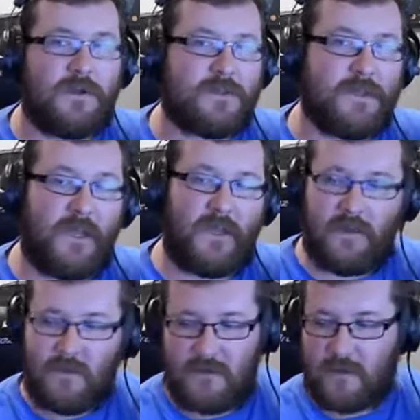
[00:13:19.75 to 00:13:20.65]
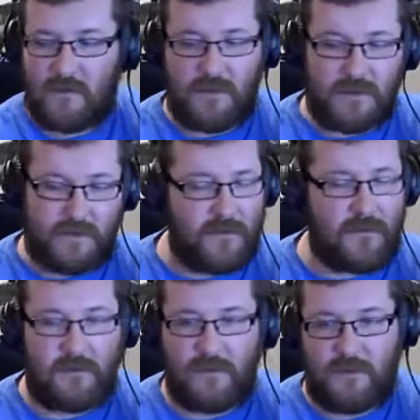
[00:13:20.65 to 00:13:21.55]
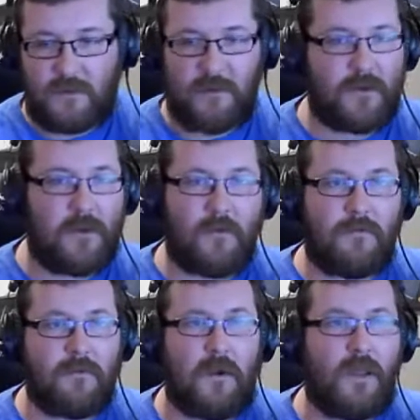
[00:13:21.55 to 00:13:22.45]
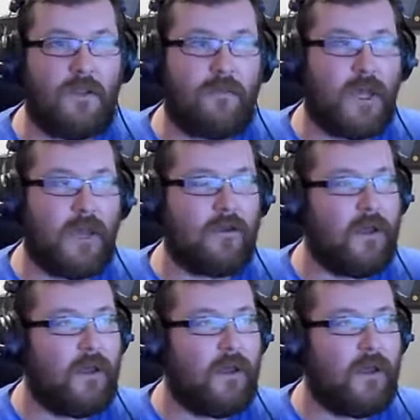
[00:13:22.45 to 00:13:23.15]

because like it literally you literally go through all of that.